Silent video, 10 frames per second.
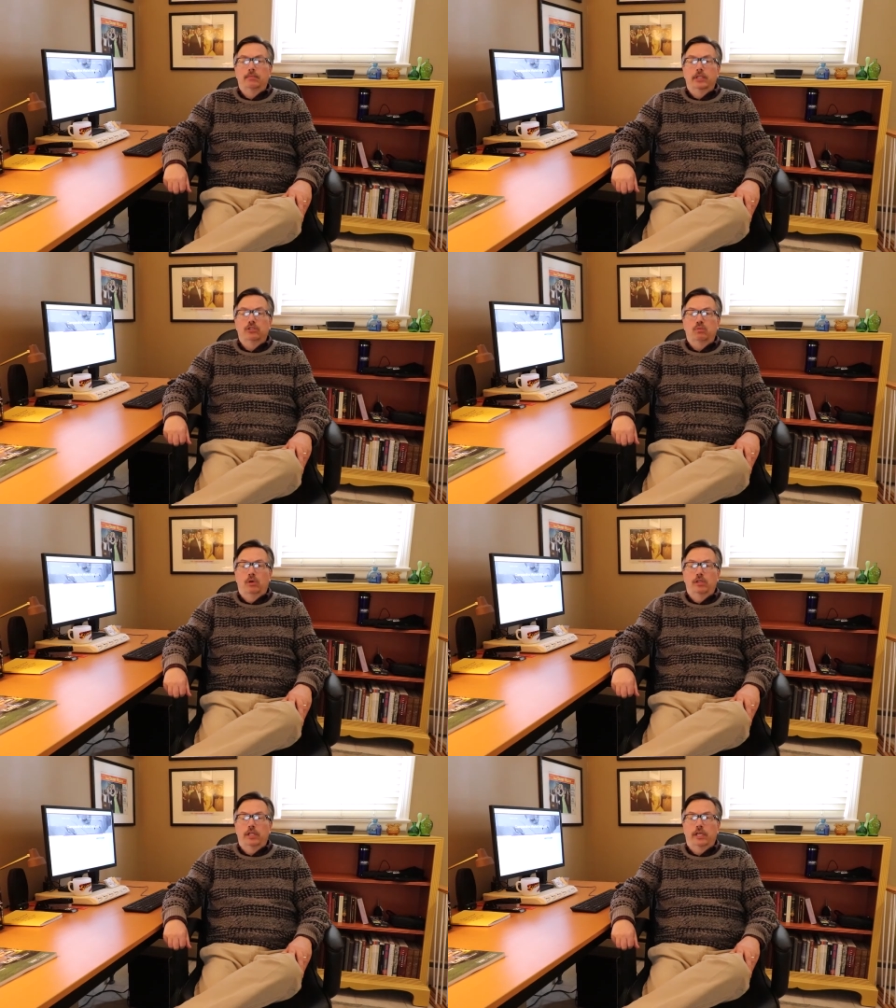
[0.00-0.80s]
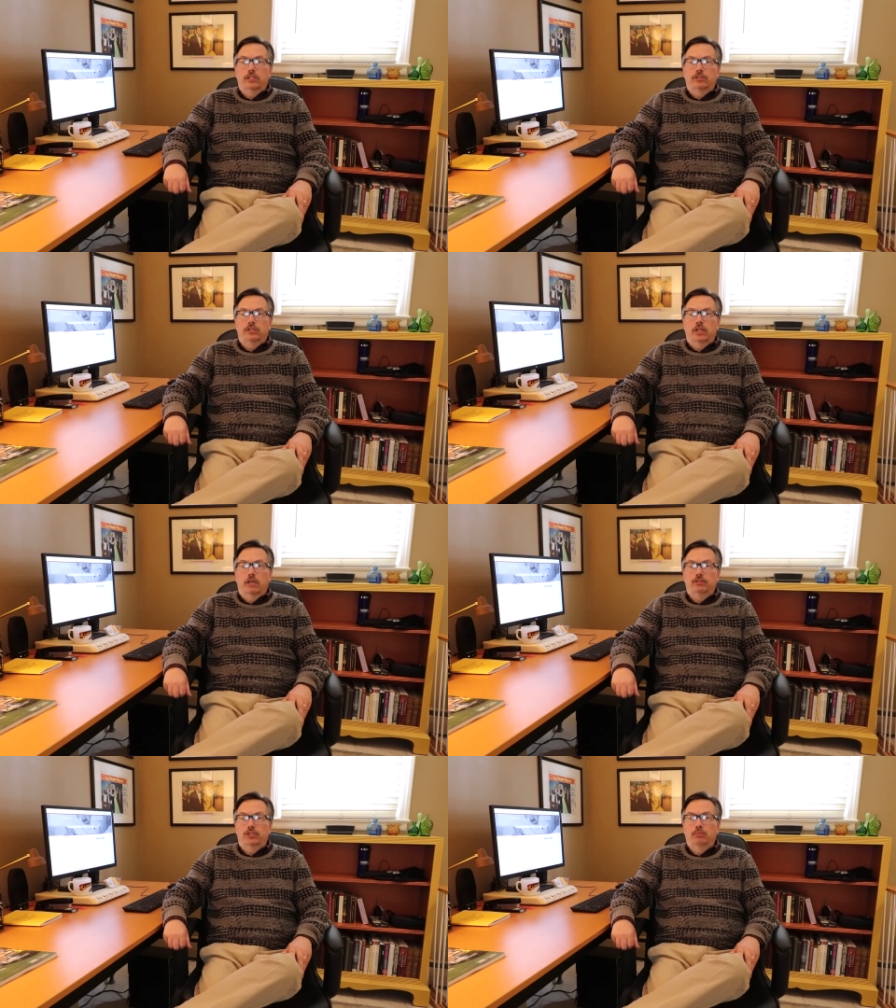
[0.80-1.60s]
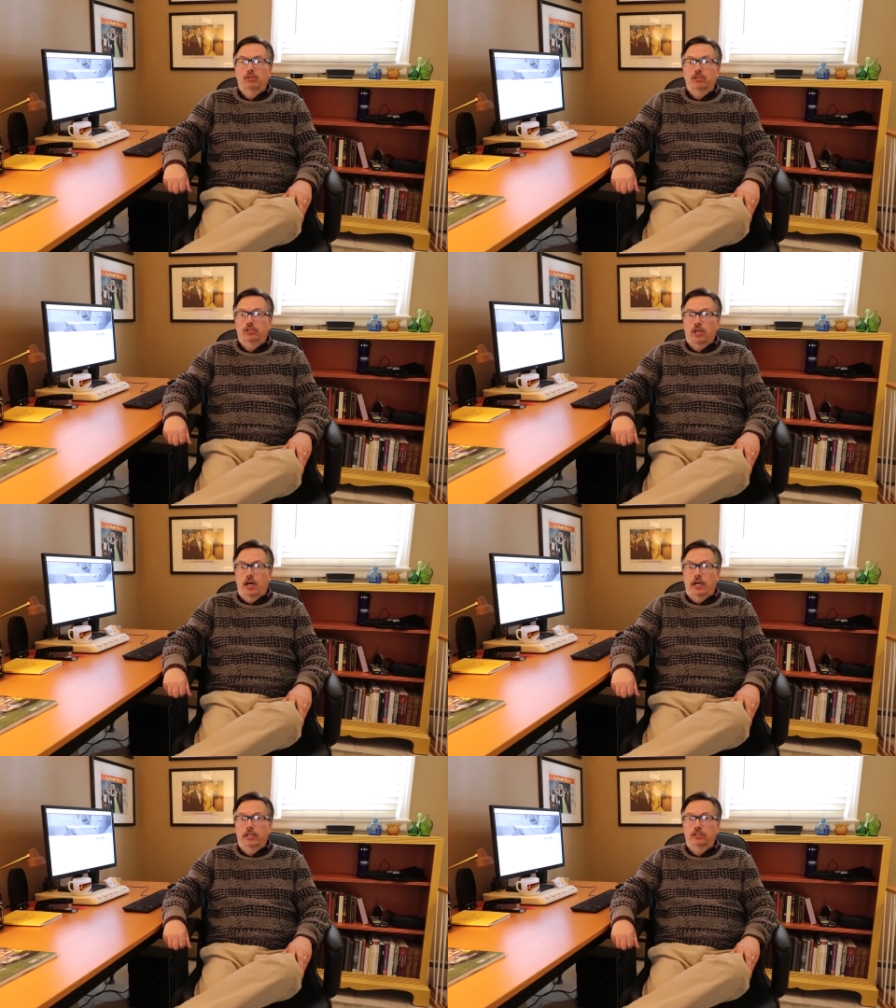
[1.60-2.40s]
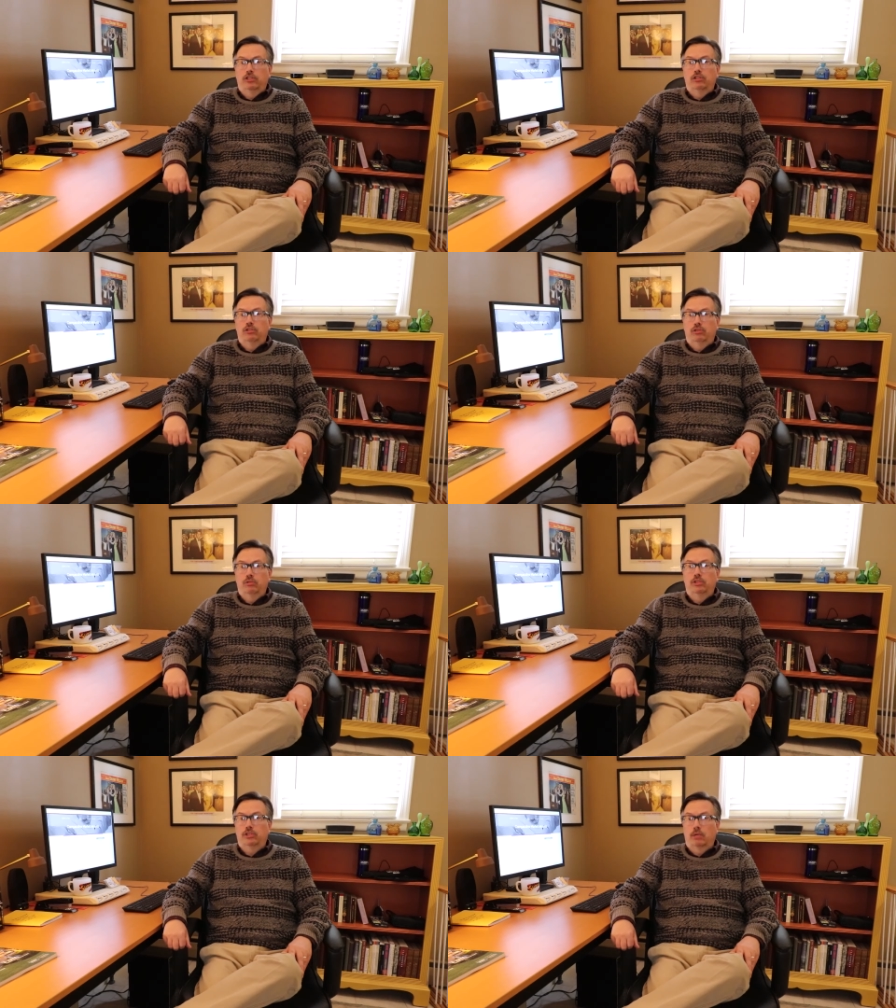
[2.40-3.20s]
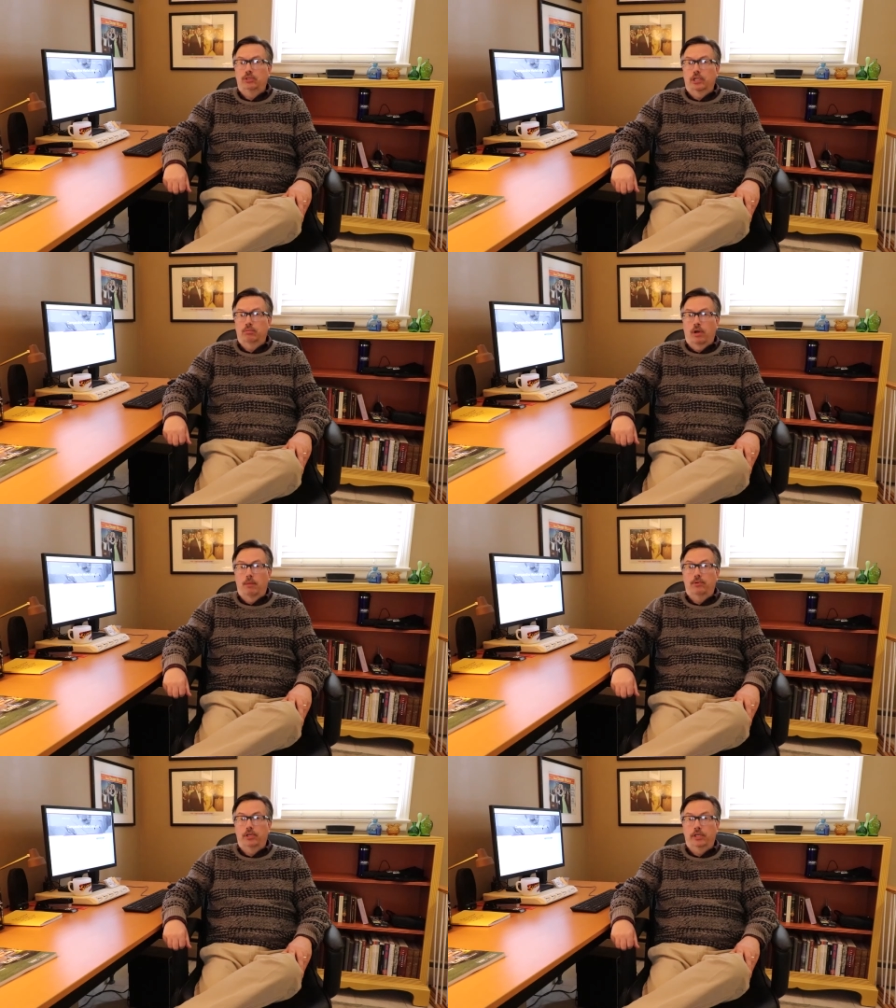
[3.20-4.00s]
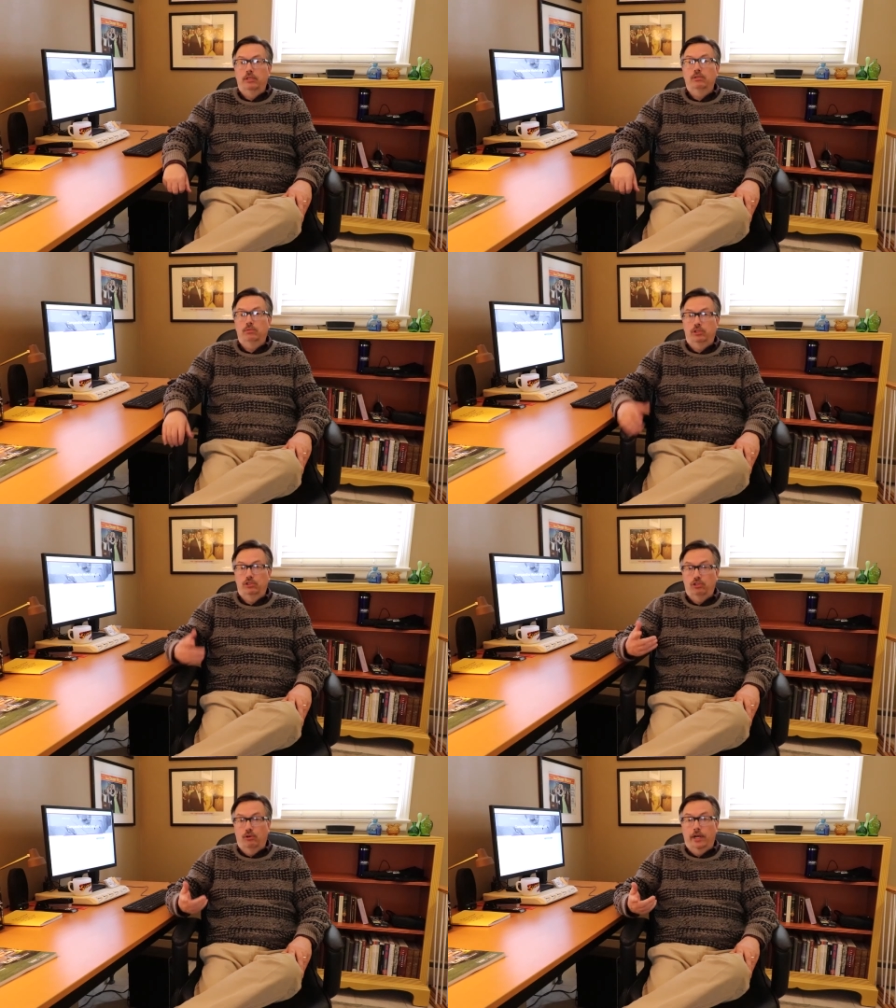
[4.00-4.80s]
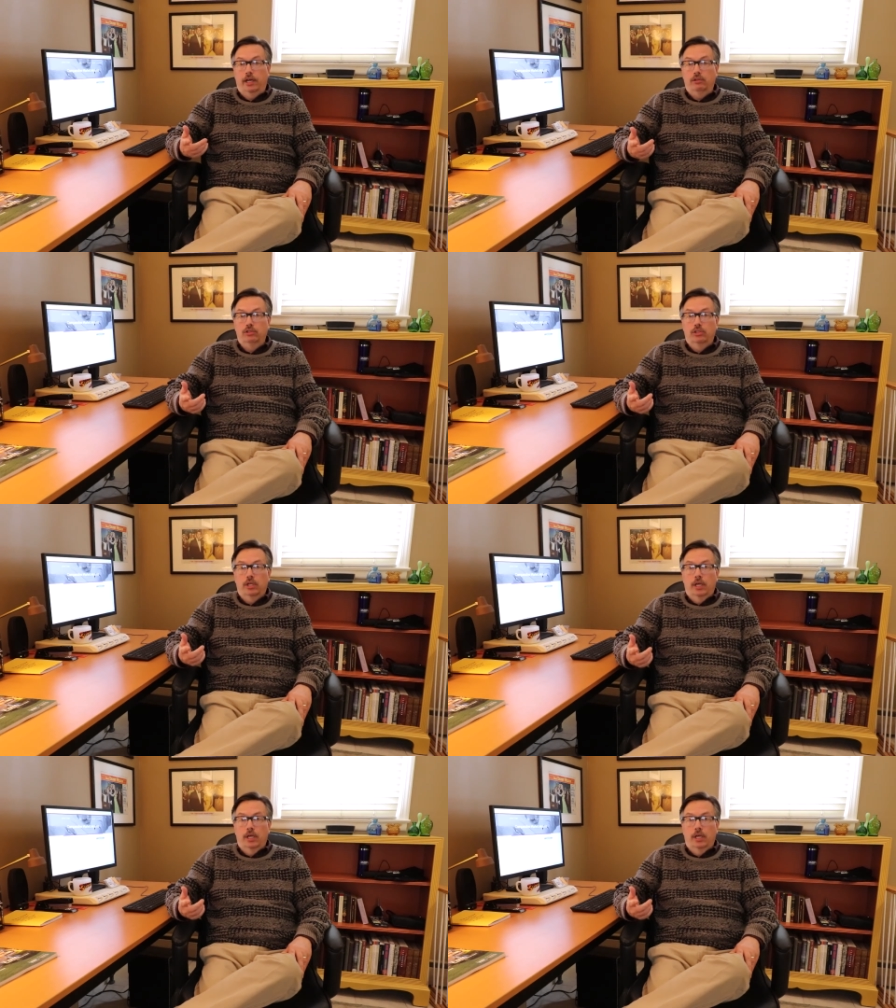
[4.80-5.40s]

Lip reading: is one that's of similar size to the subject property, which is your house,